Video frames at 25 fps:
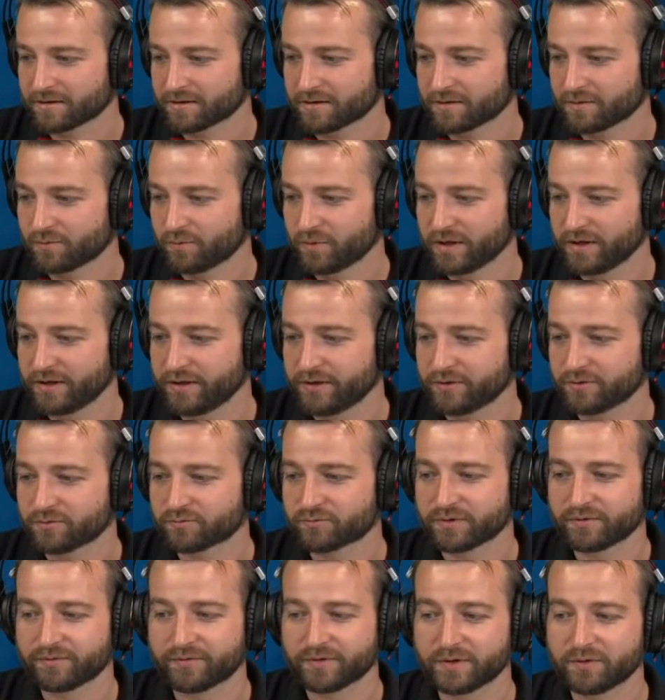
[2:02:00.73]
Will you
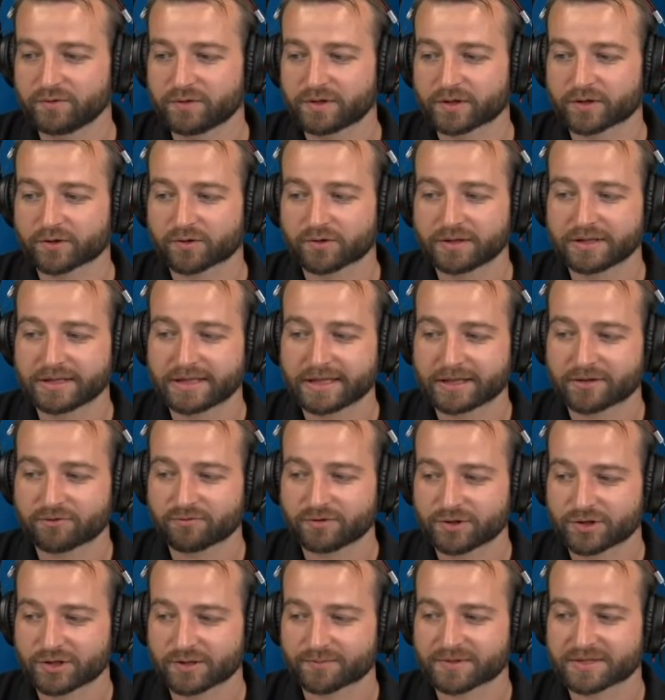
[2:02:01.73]
review the current tech
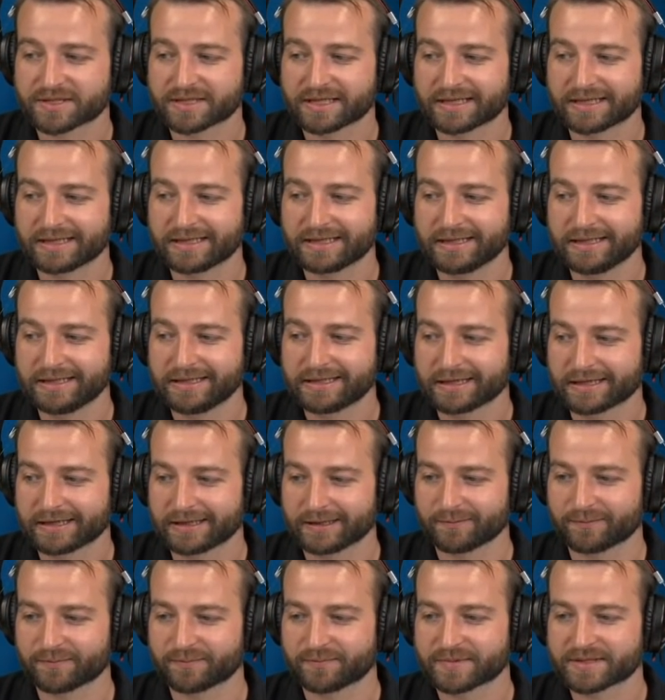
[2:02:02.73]
tree ships that need
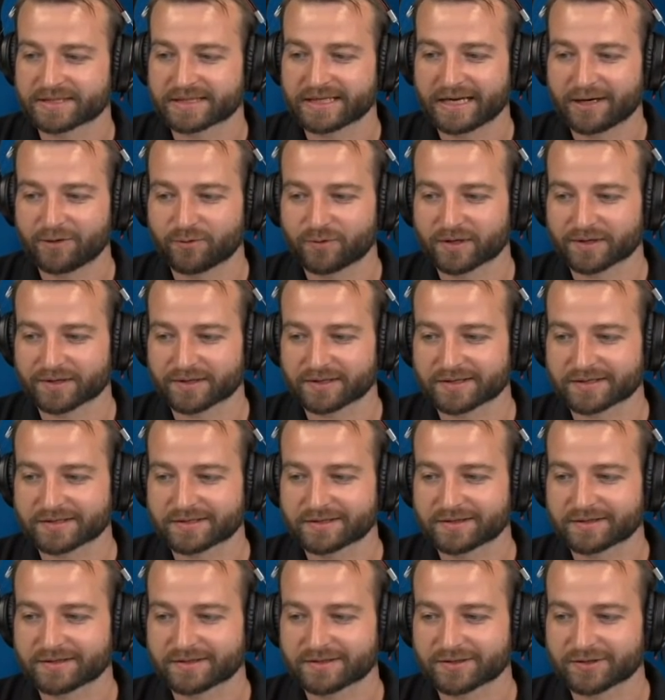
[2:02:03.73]
help? SAO
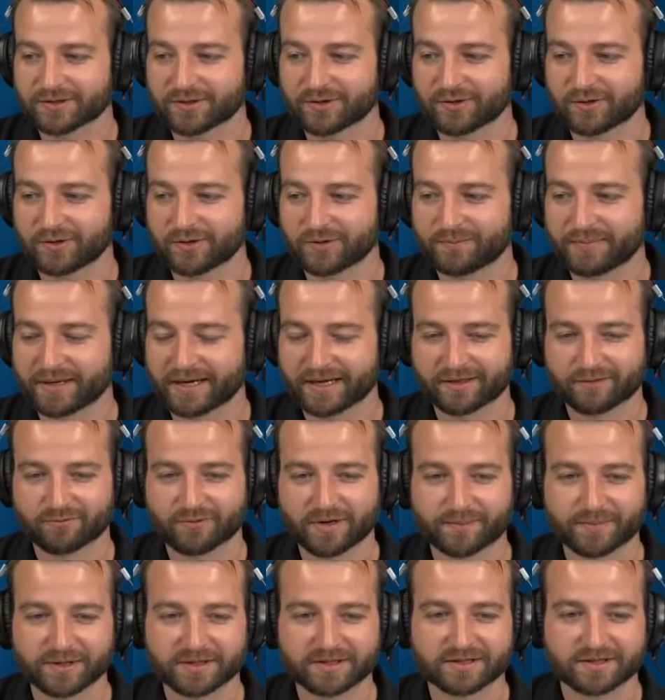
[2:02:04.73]
others. So Path
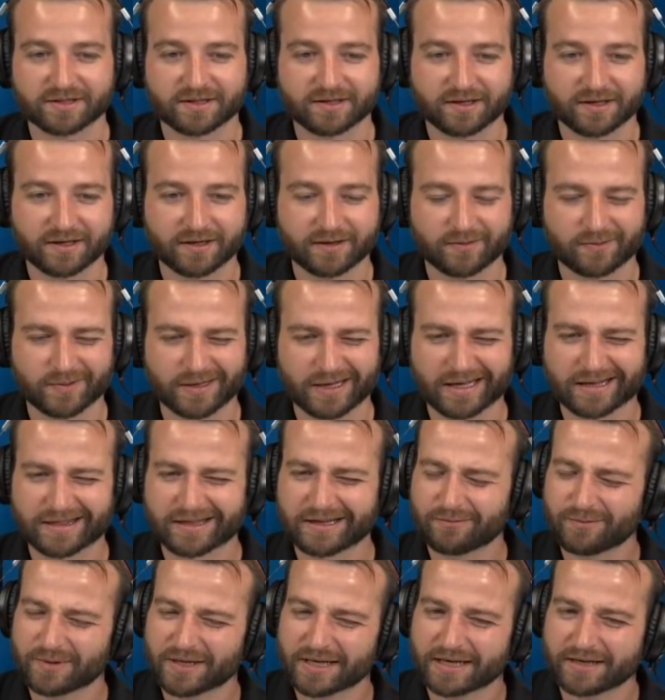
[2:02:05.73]
Rapid, I
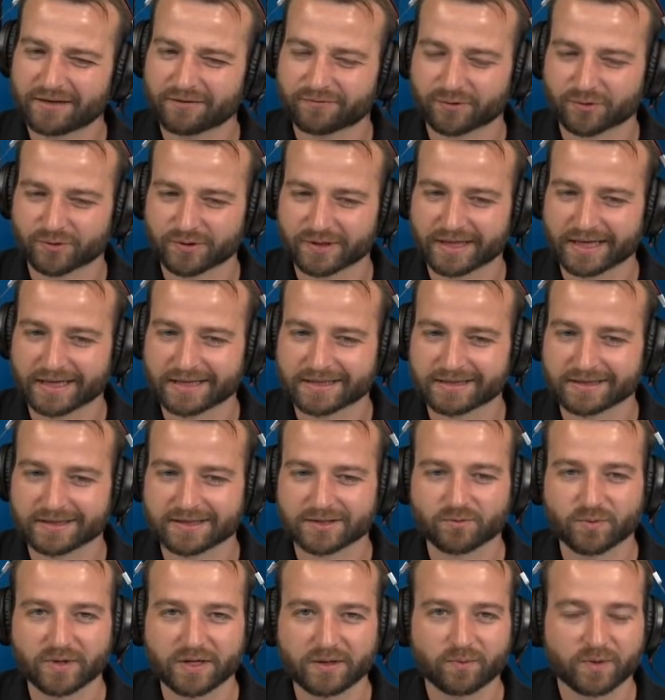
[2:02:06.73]
think we kind of already answered
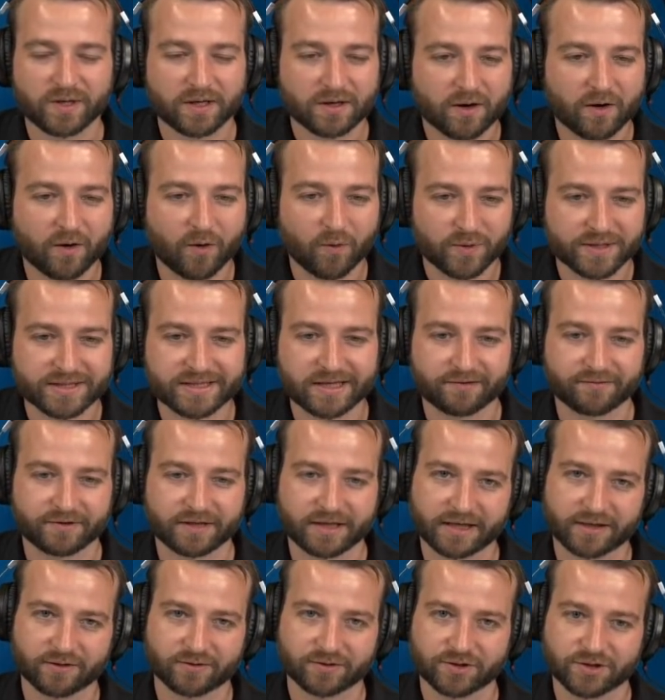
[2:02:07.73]
this. We always have an
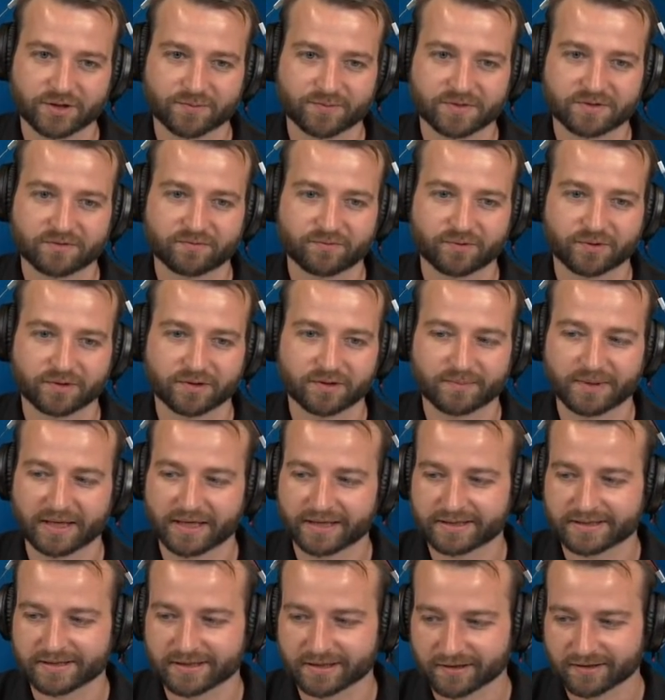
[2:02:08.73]
eye on ships for
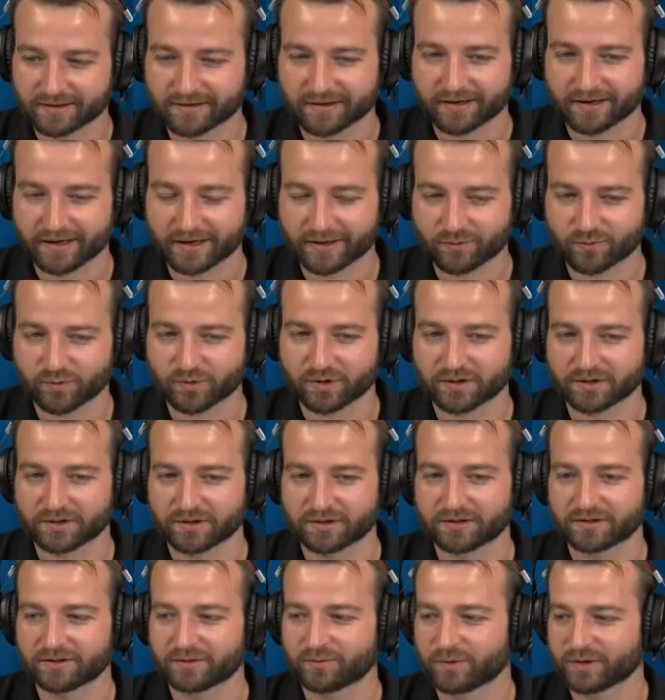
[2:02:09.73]
balancing, and
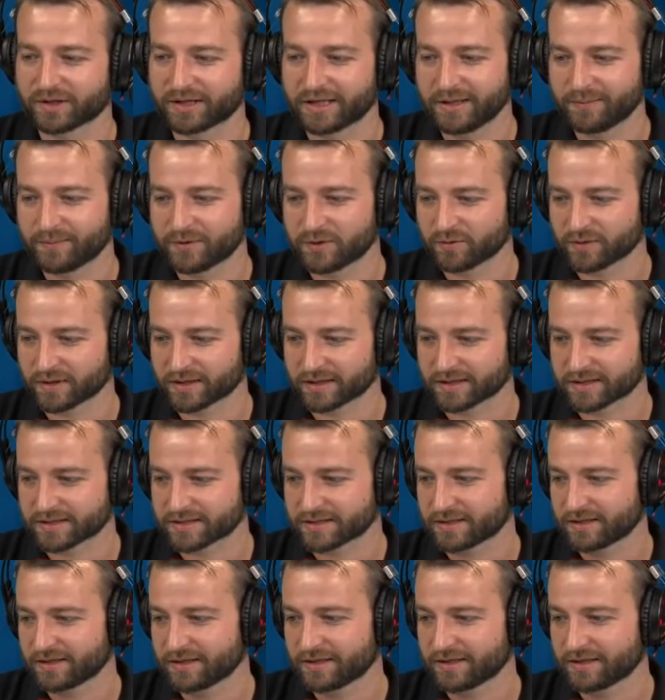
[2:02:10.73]
we'll keep doing this.